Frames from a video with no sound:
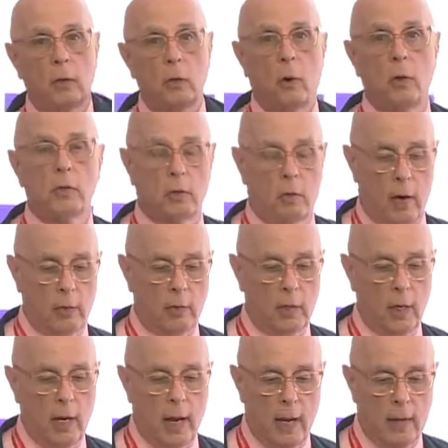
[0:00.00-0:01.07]
Toys R Us
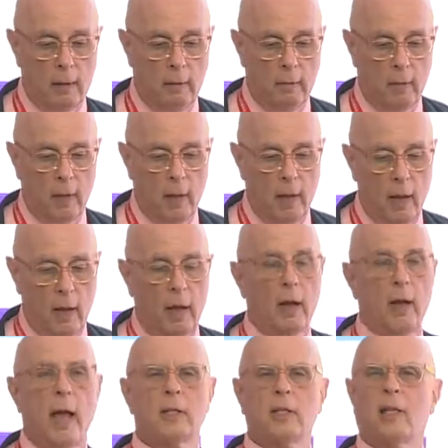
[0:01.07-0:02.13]
today.
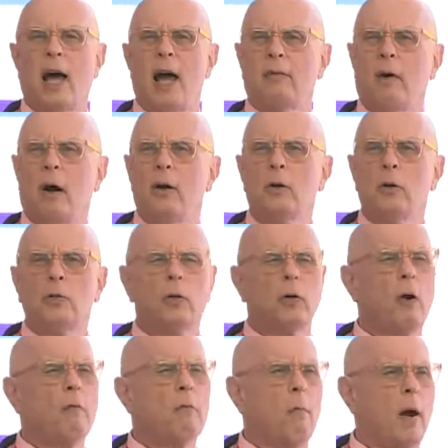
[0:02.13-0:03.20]
It has a lot of
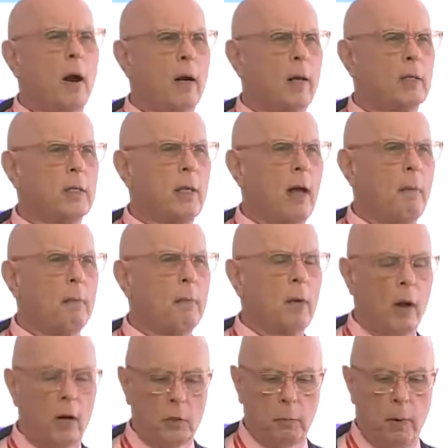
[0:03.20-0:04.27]
underserved markets,
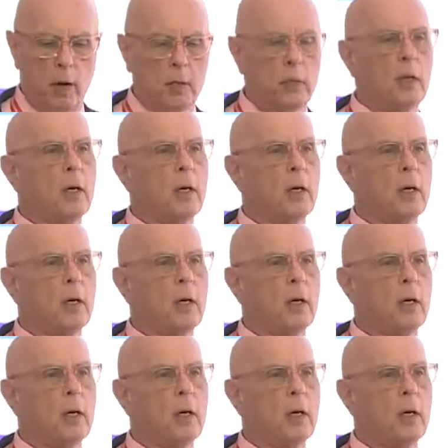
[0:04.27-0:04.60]
large parts of the